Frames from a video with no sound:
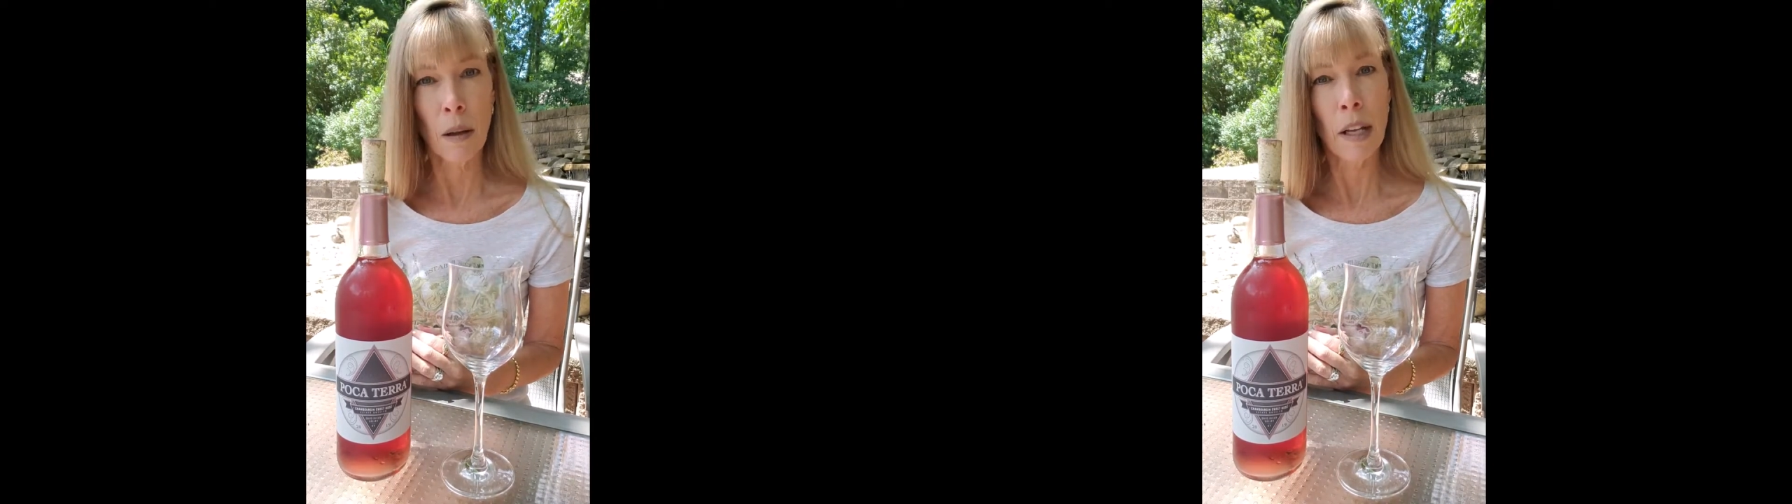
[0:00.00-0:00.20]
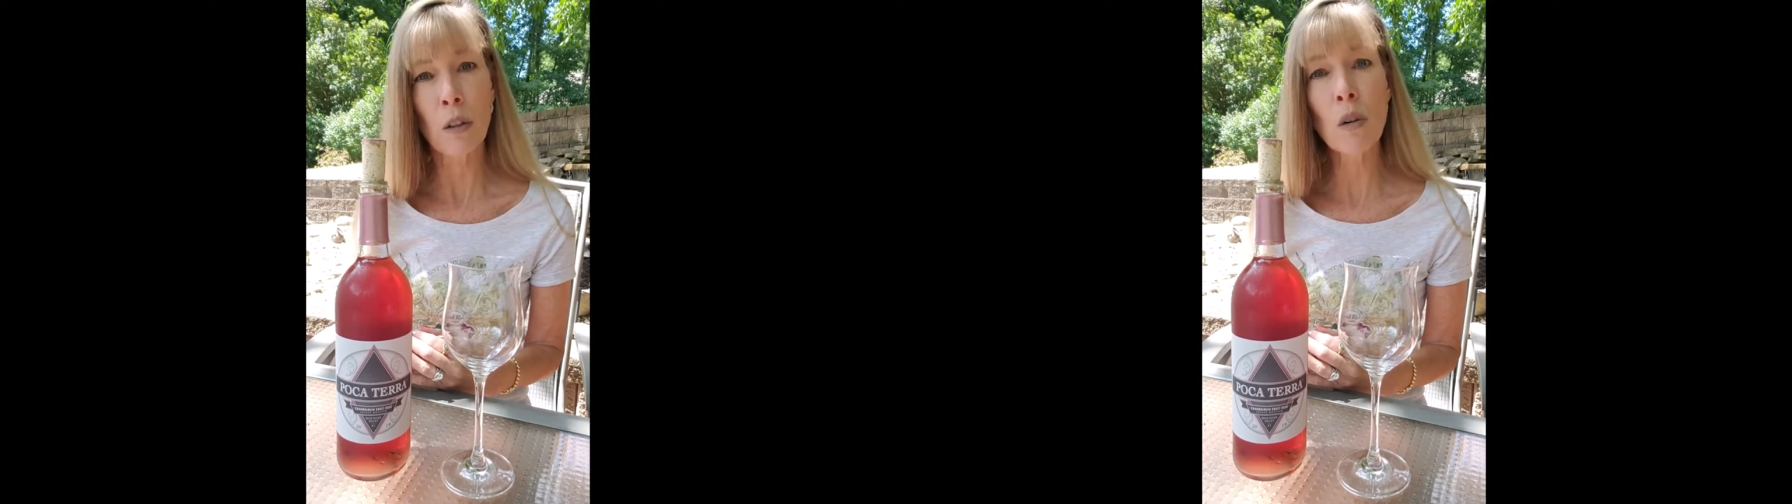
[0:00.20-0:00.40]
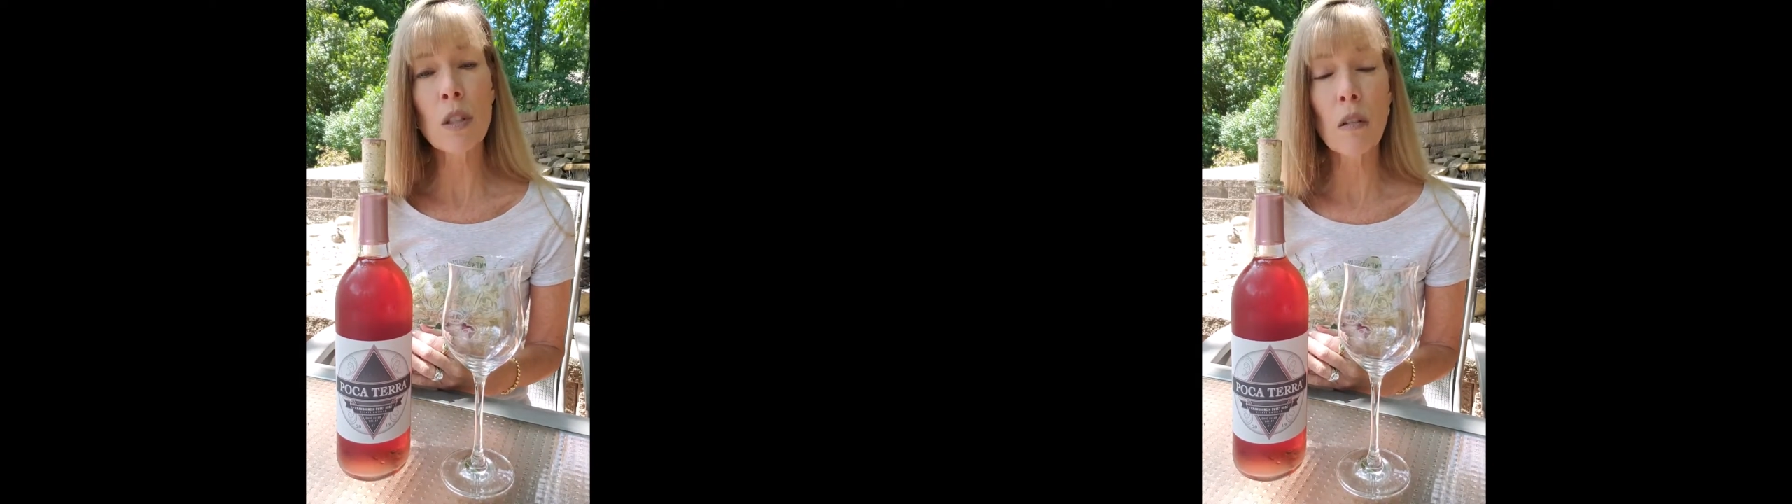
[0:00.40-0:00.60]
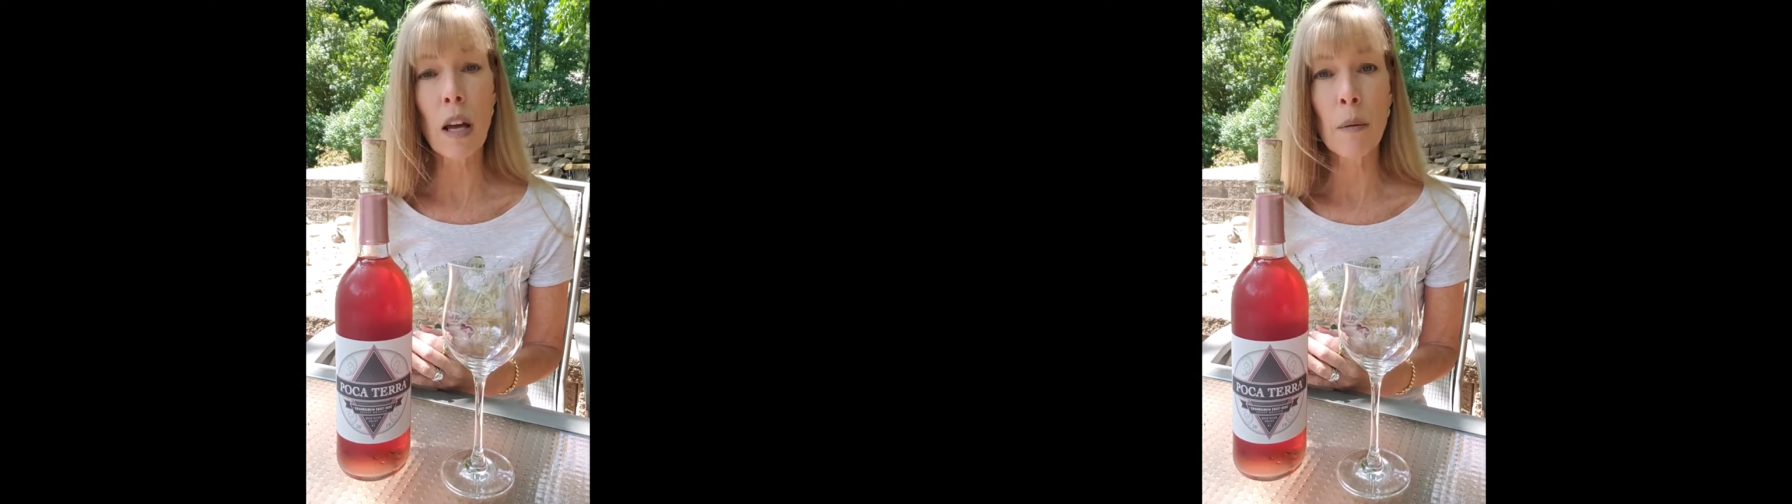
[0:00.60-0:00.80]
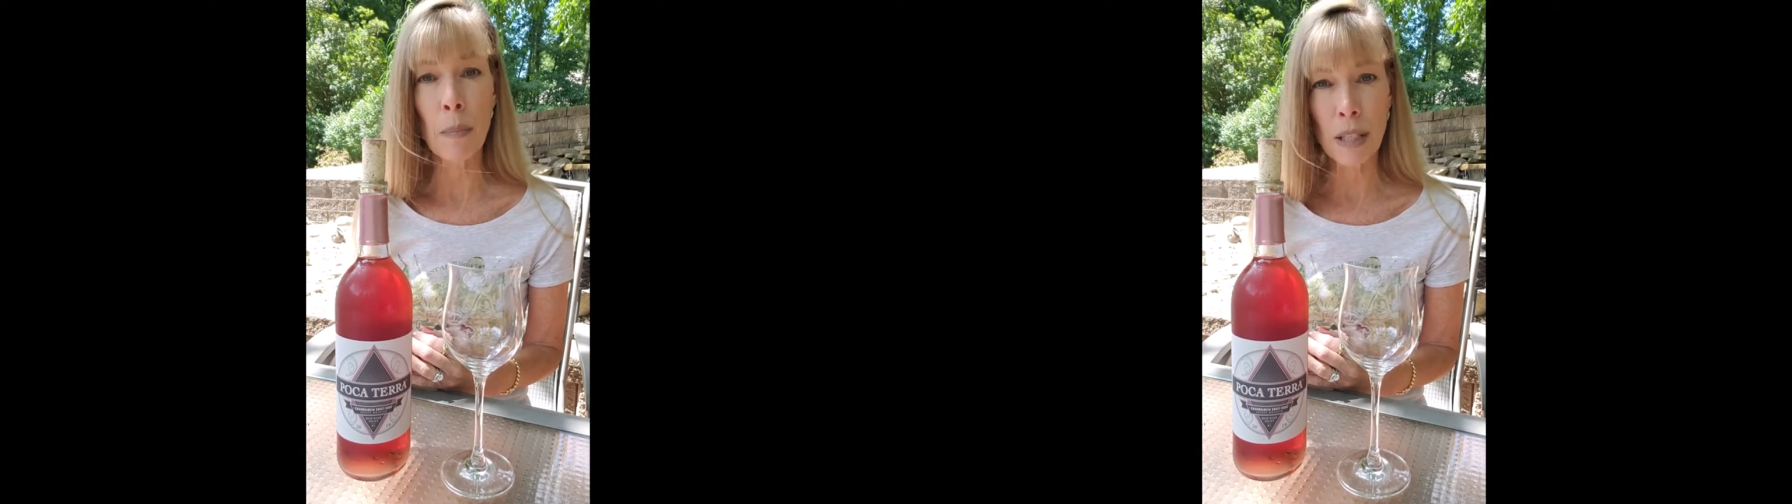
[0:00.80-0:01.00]
And it grows a
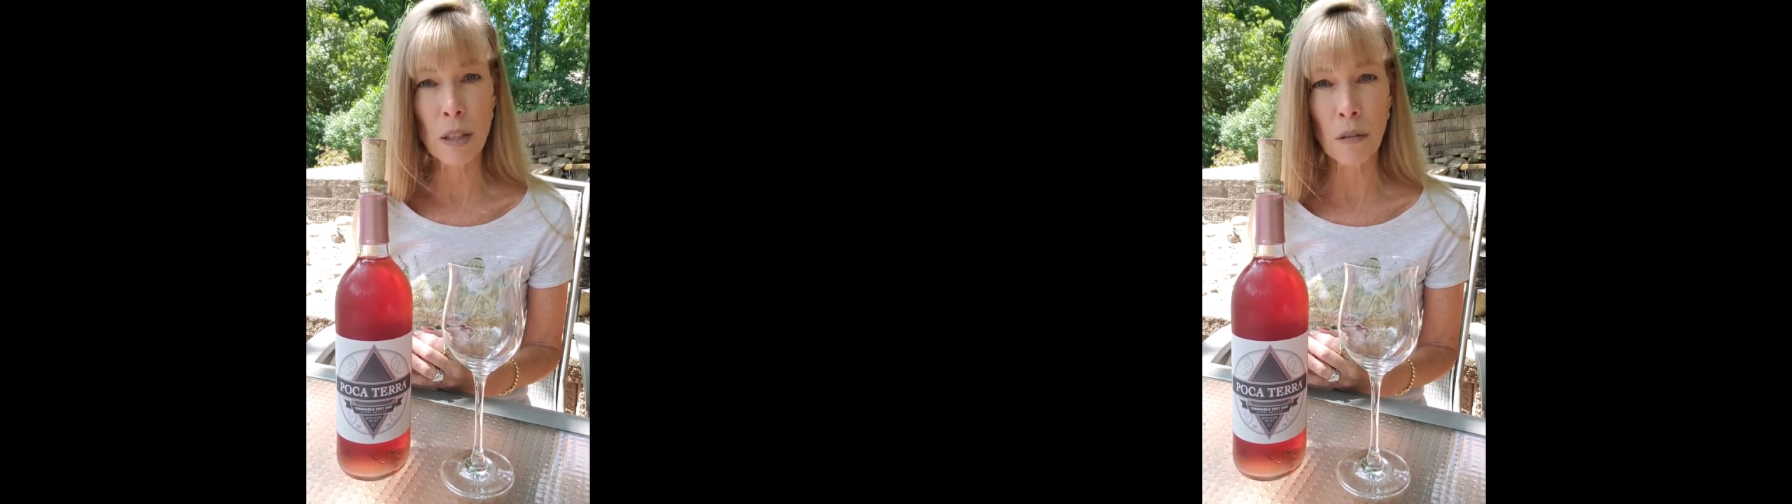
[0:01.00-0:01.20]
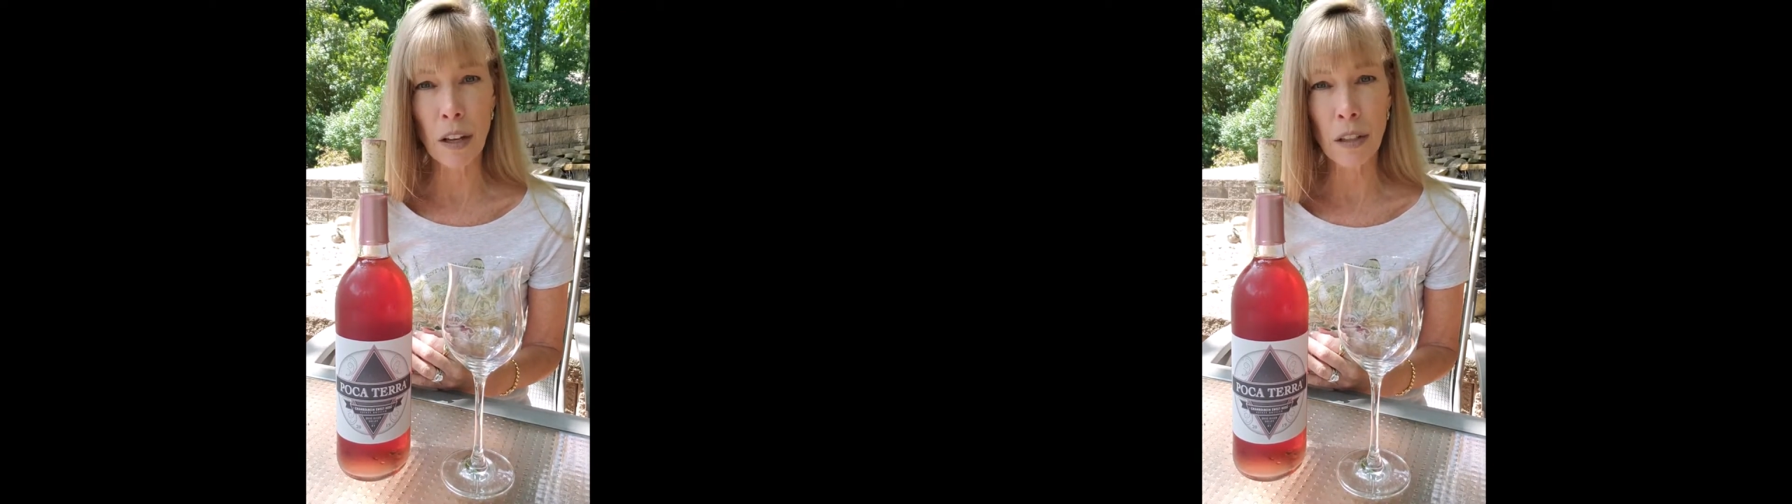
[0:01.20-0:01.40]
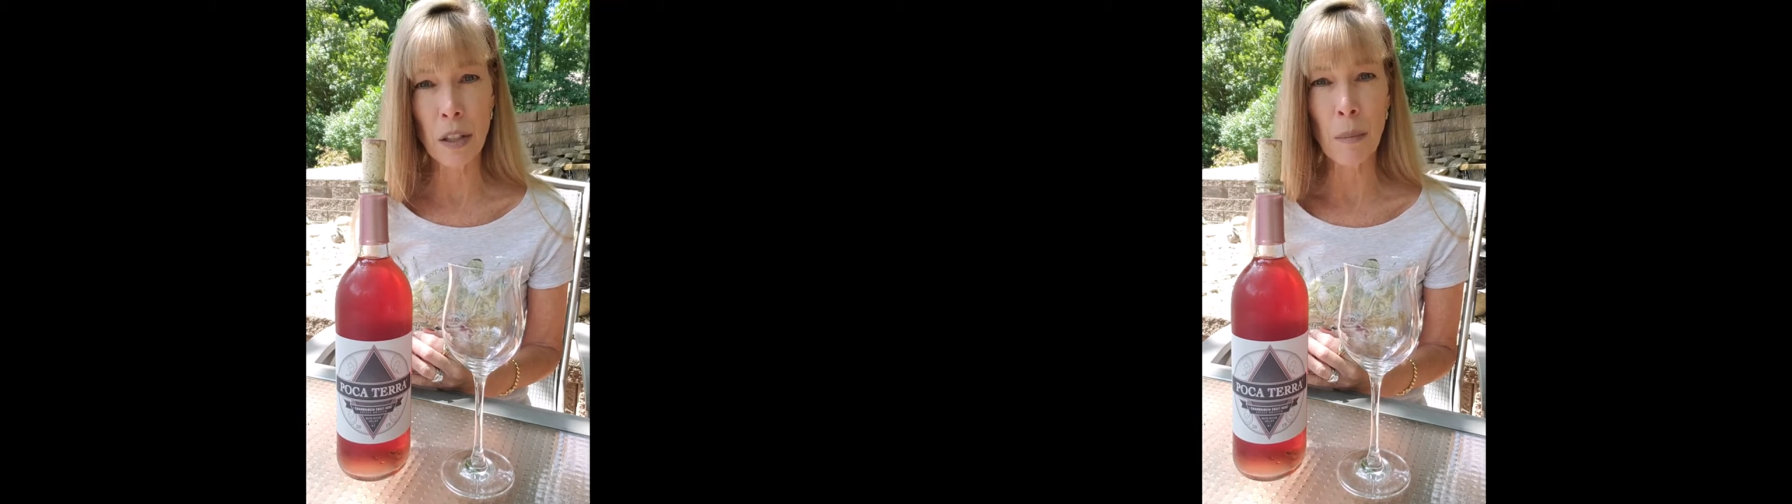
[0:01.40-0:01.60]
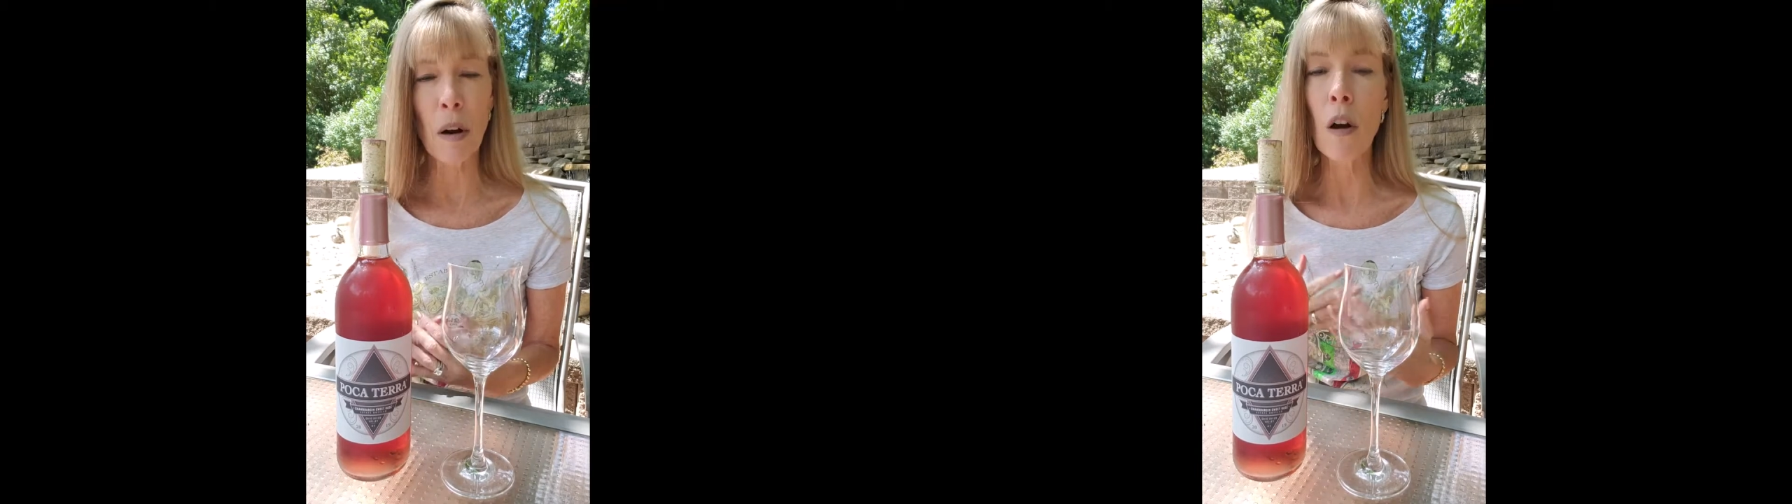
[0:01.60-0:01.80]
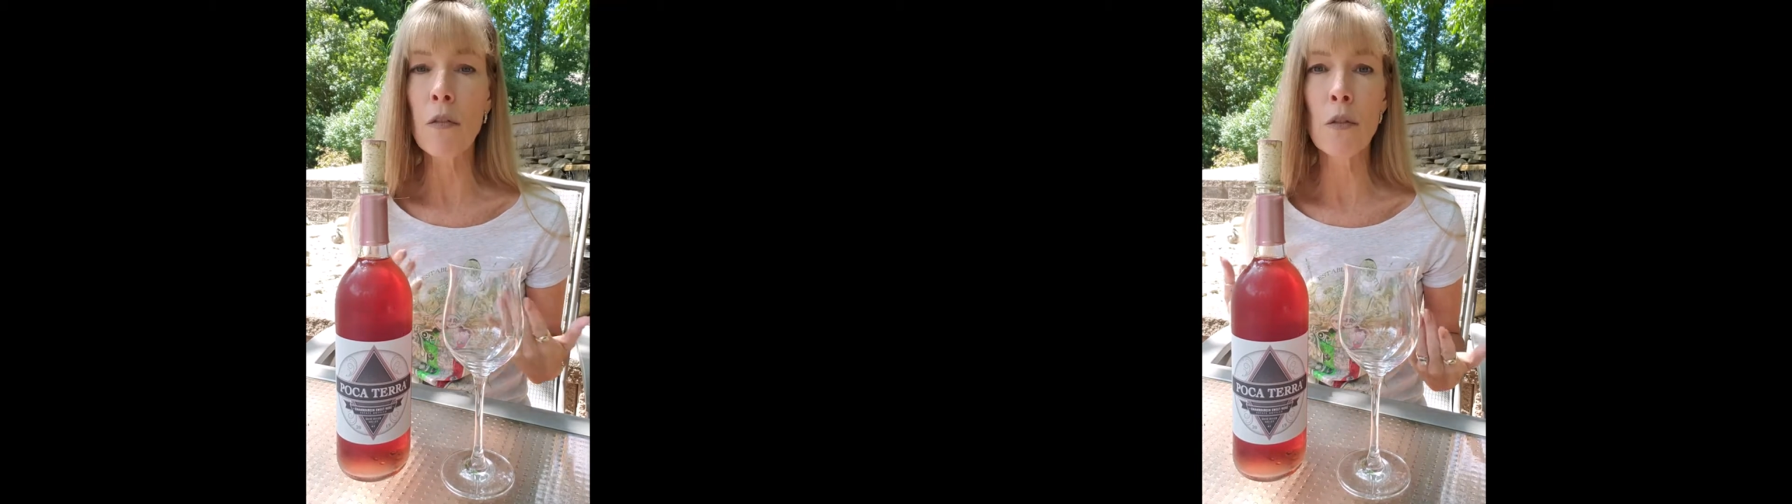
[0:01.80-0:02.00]
lot in Pennsylvania, but
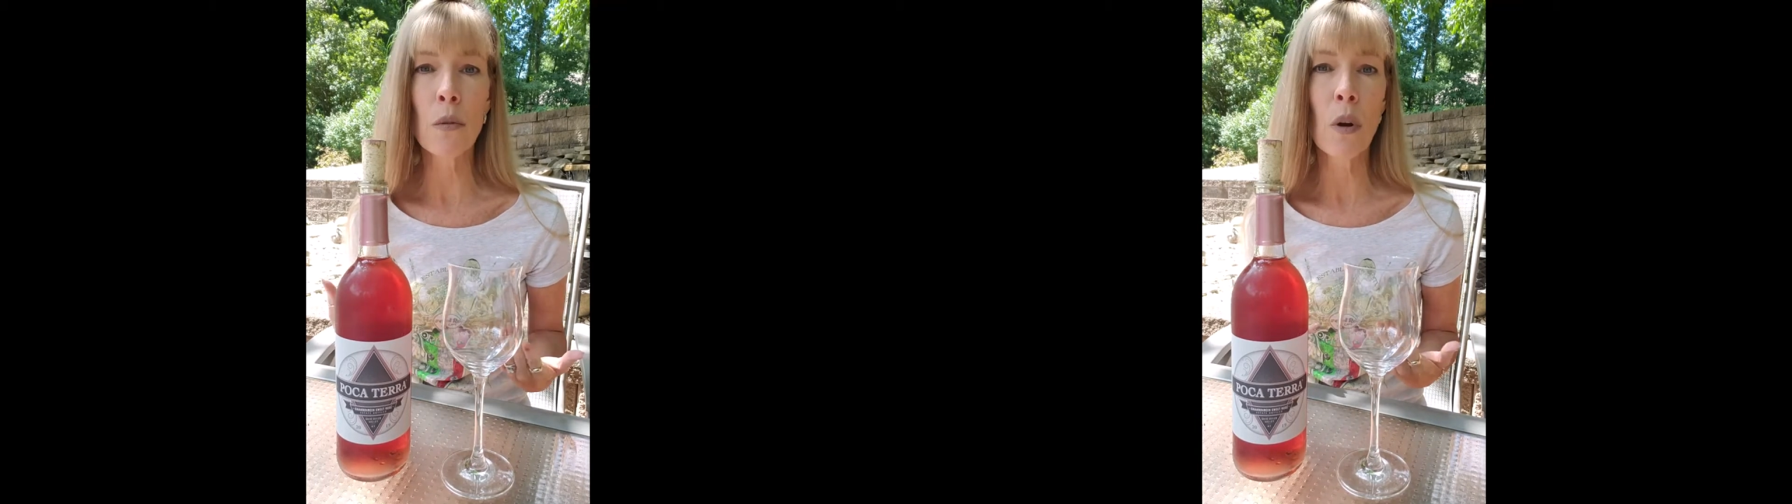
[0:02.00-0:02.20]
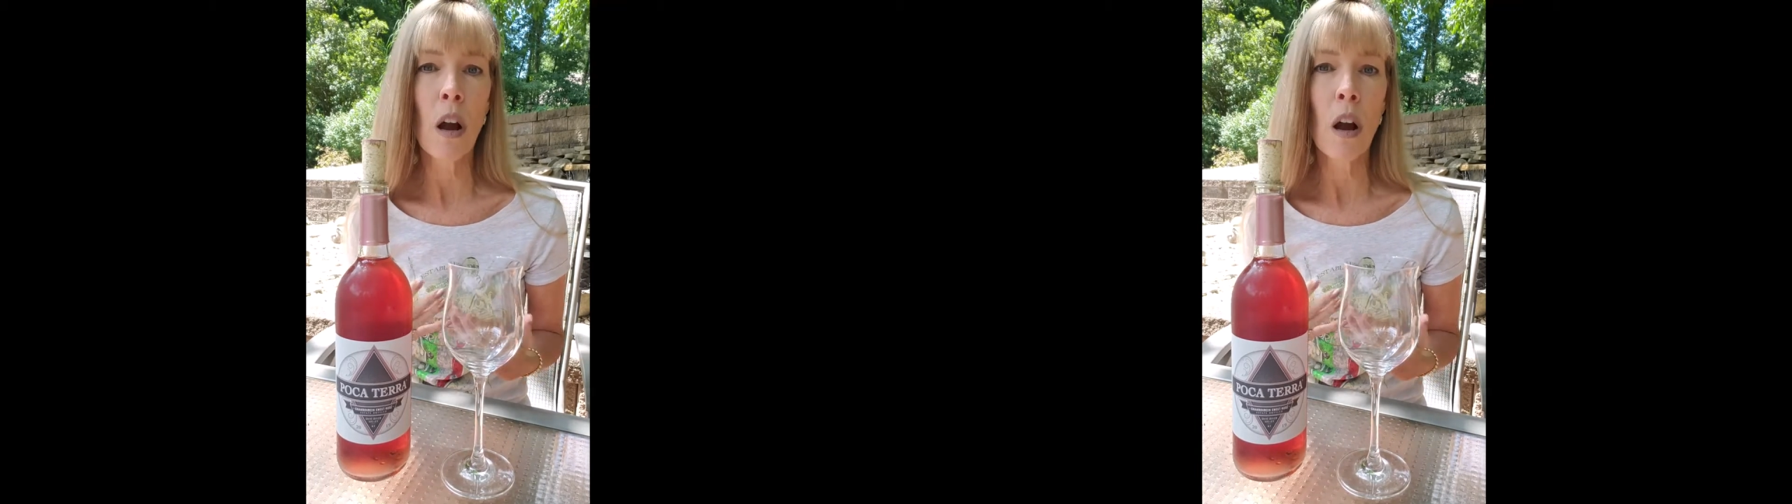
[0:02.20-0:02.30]
all through